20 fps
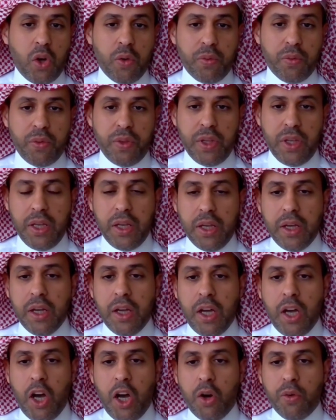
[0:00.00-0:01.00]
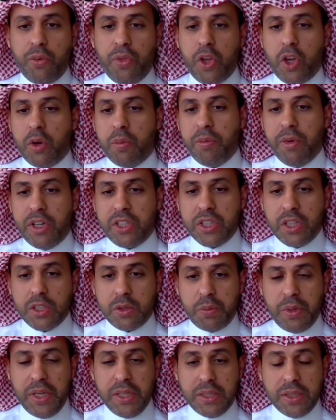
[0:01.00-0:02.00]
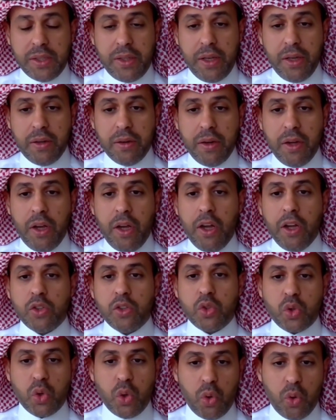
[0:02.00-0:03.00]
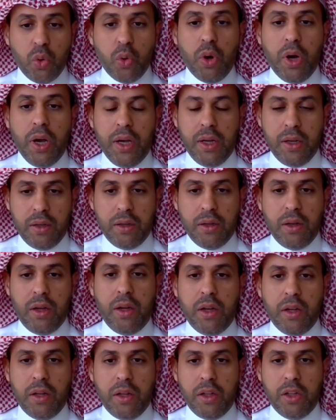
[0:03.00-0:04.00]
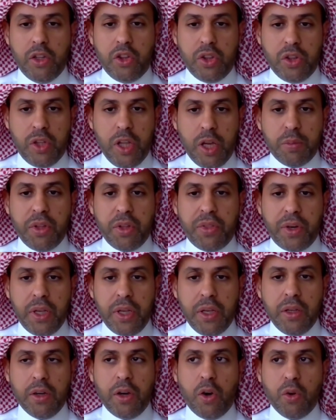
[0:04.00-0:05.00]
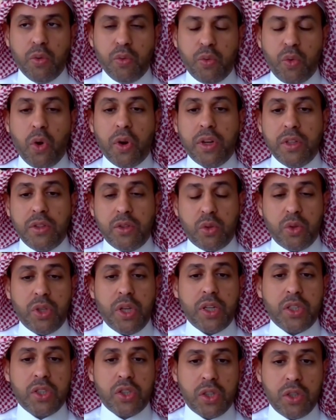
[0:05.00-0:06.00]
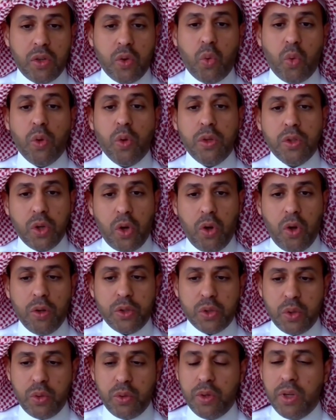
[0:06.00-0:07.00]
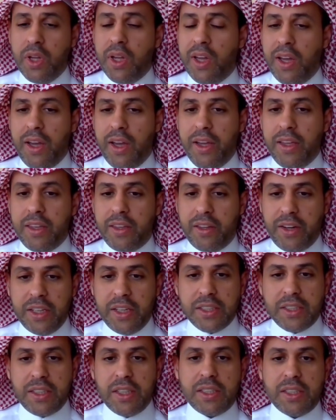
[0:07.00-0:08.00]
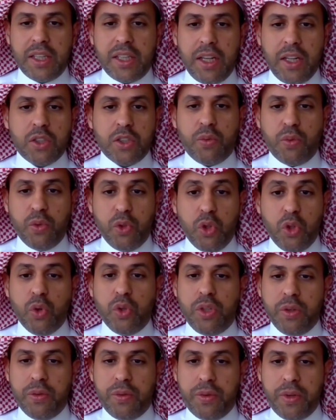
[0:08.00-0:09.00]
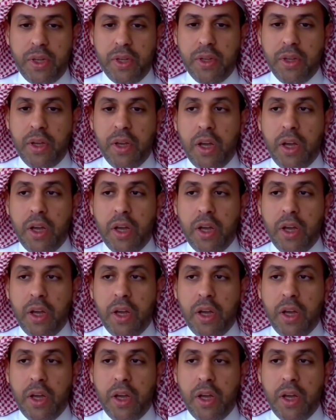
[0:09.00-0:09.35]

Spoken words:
of the commercial space there. So Terminal 3 and 4 introduction will also increase the sales of duty-free.